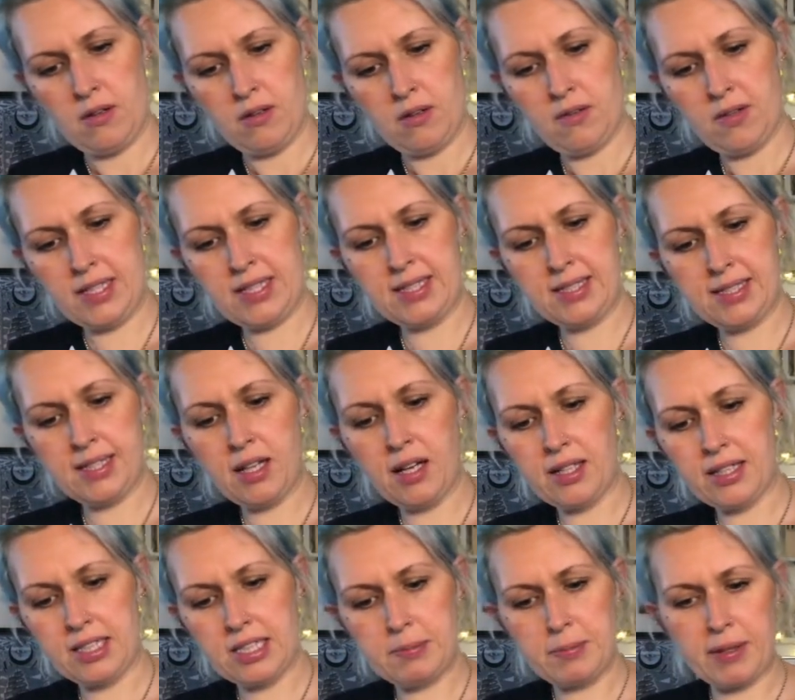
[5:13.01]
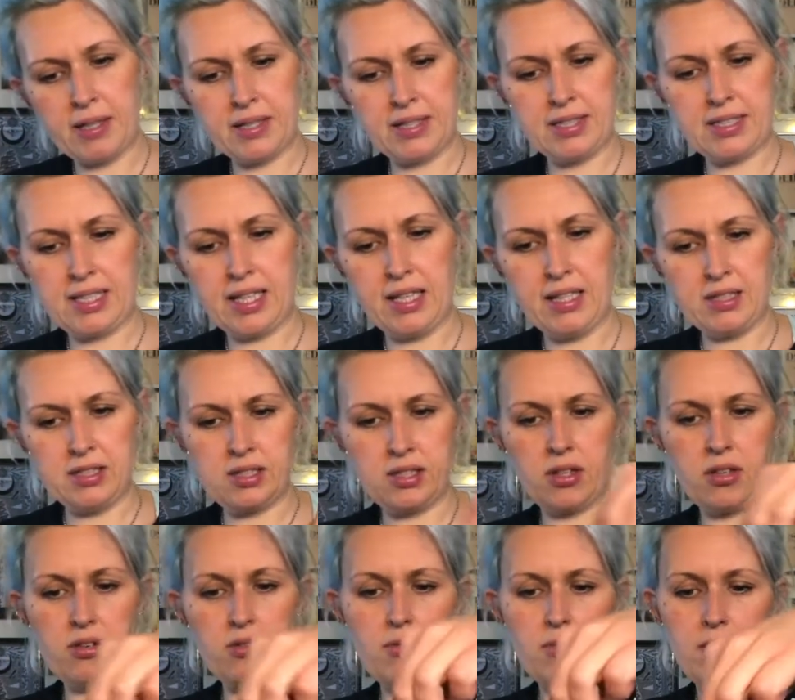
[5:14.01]
This is slightly spicy,
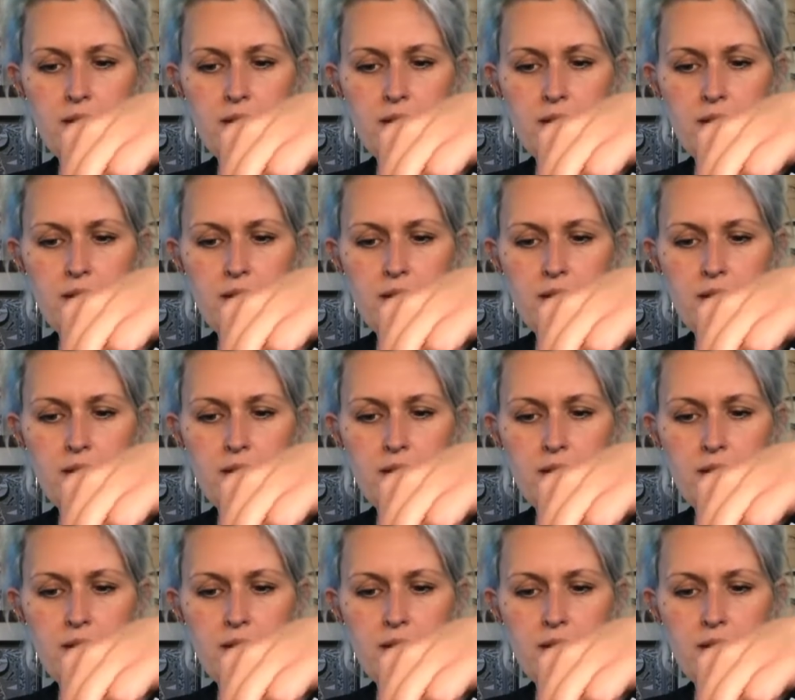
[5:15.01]
so